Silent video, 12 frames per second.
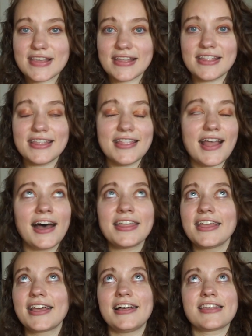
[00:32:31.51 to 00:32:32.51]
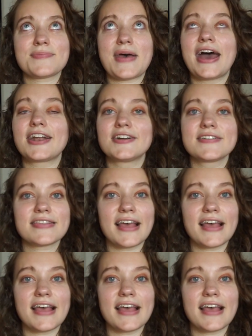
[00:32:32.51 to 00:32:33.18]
and nothing else matters.